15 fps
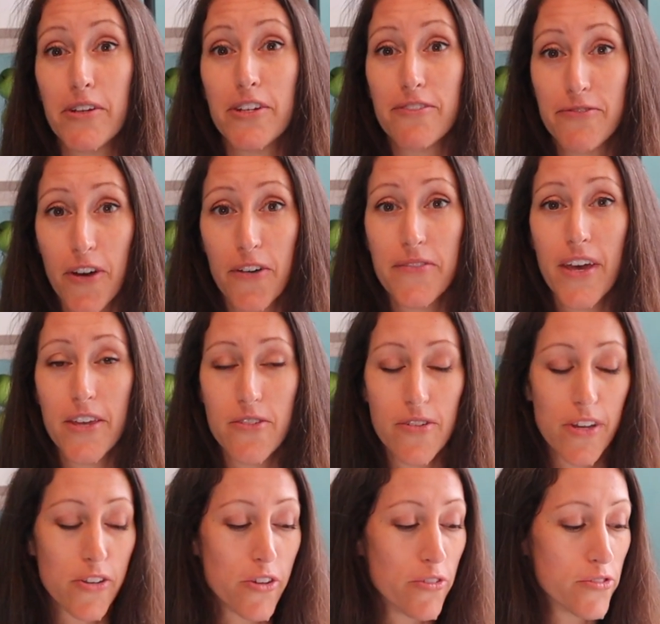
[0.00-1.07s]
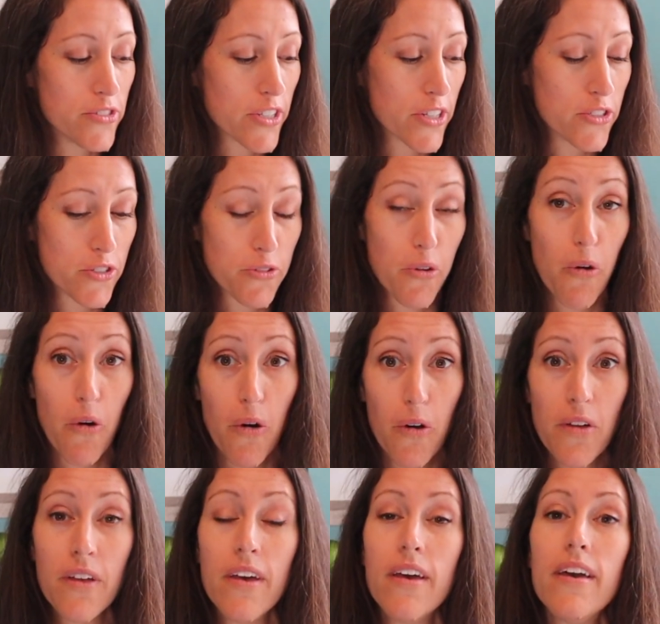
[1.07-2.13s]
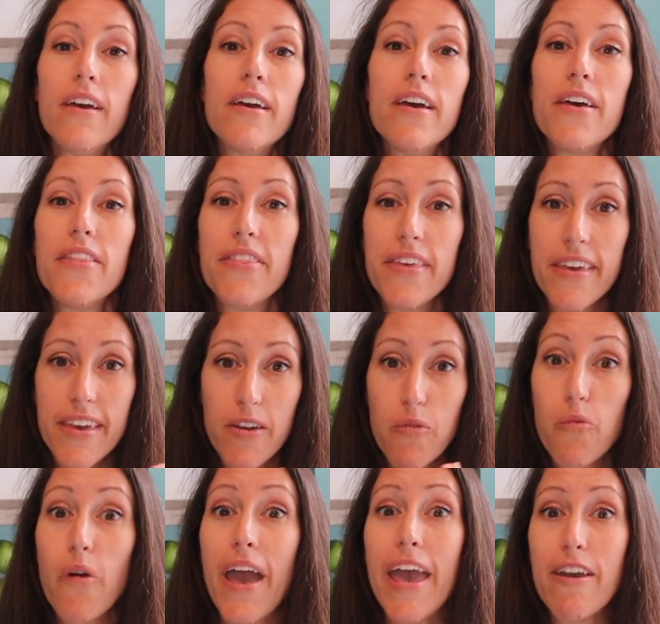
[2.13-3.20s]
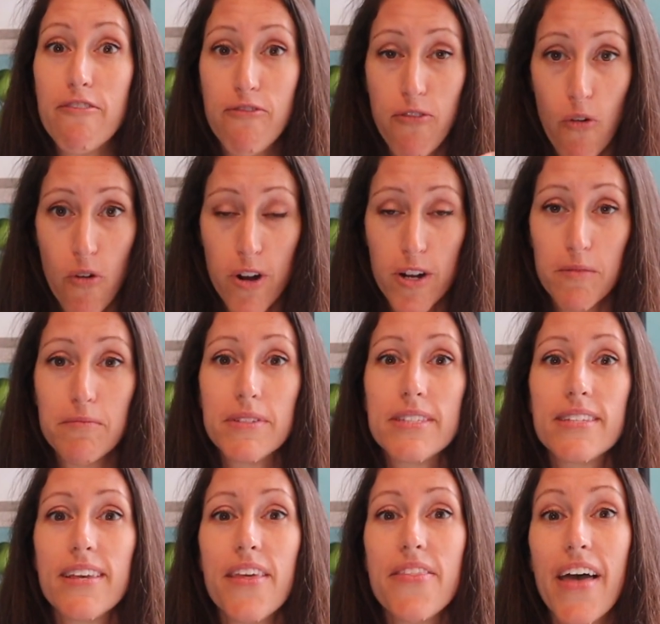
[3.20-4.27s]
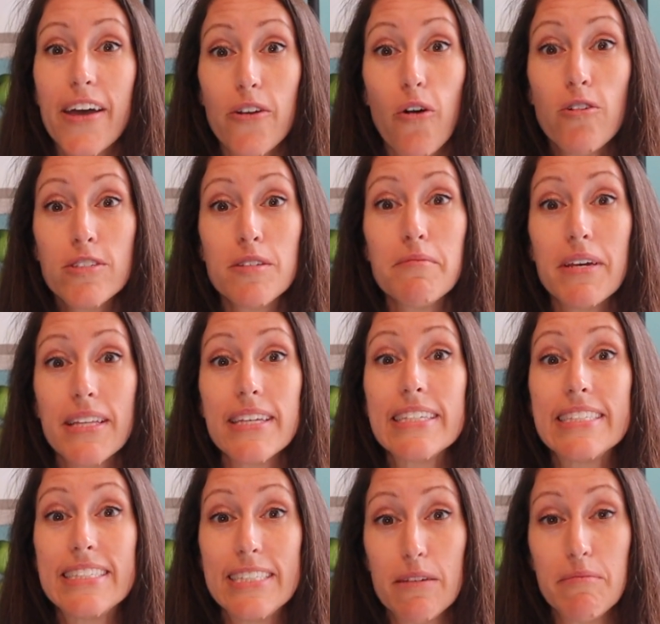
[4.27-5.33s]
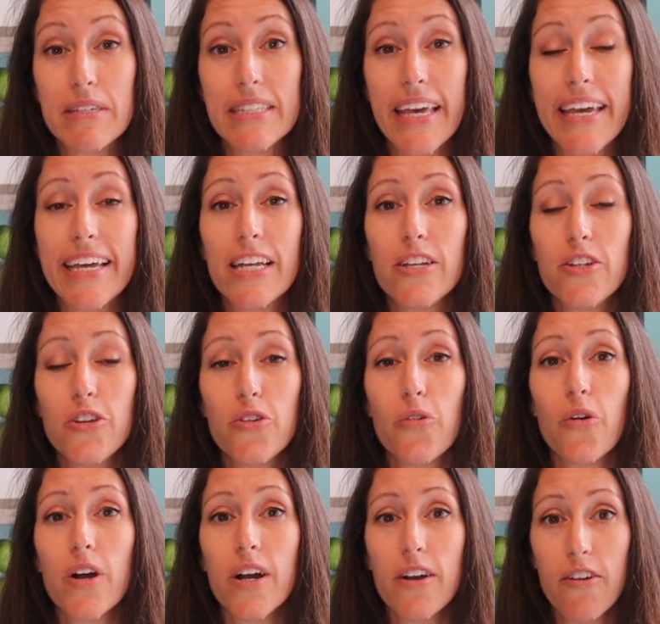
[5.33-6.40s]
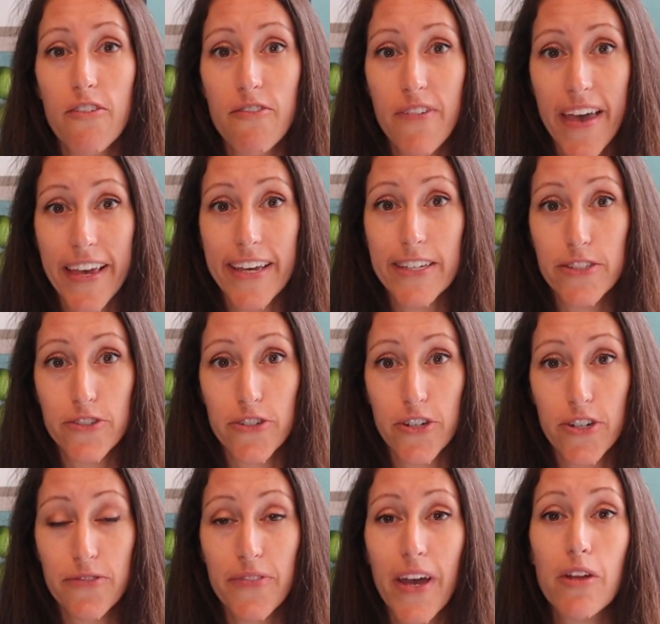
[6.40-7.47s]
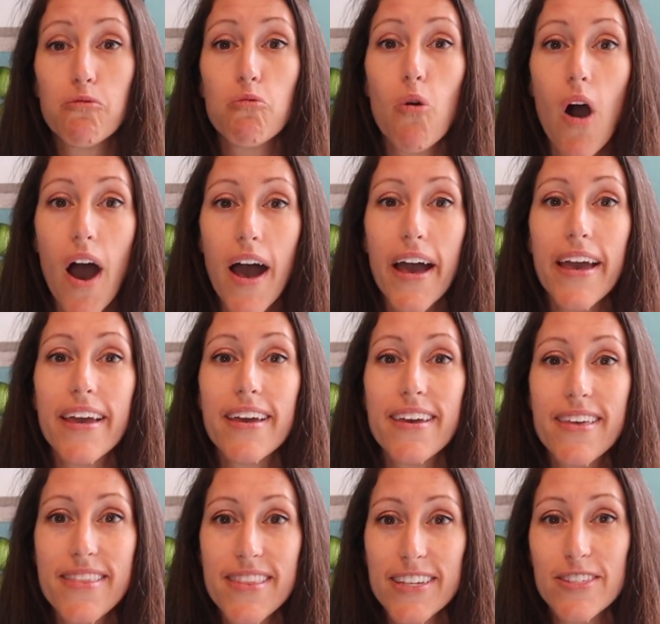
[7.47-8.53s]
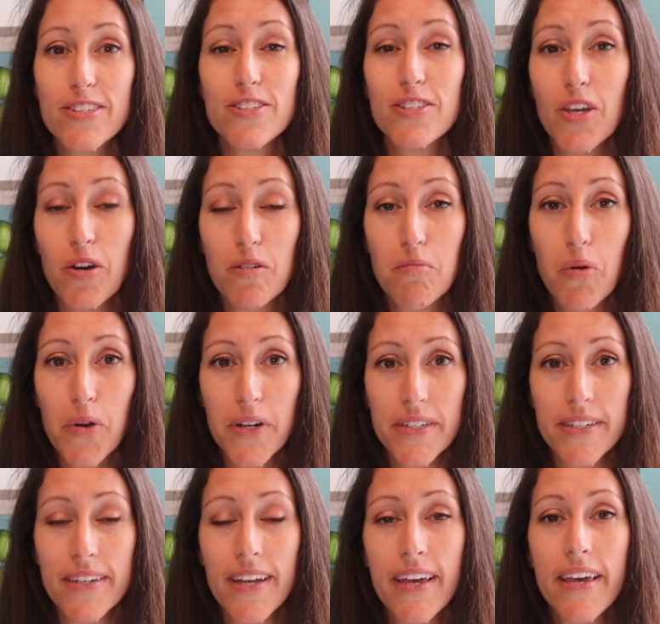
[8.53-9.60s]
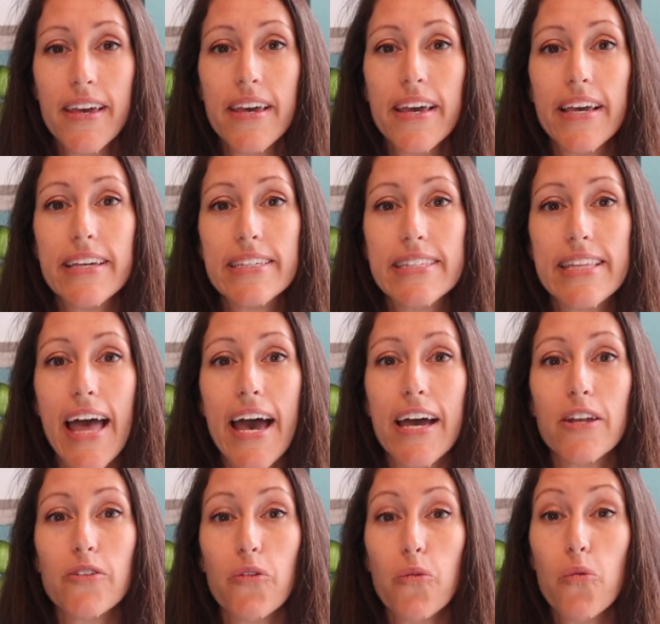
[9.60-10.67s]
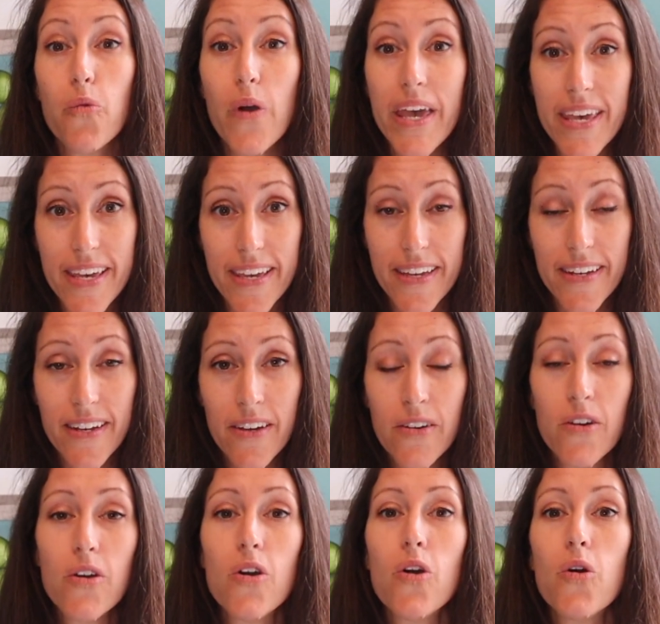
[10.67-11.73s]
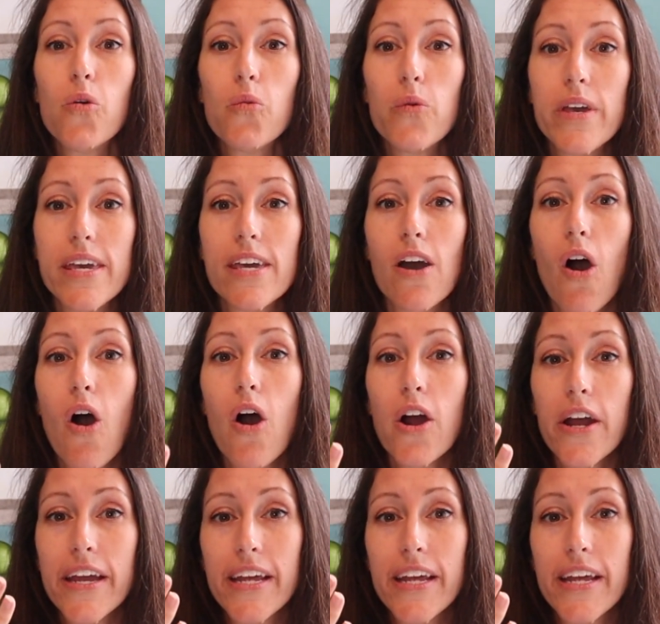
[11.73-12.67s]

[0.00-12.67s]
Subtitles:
on your phone that you can use to control the waveforms that ultimately stimulate your vagus nerve. And why this is so important is that when we are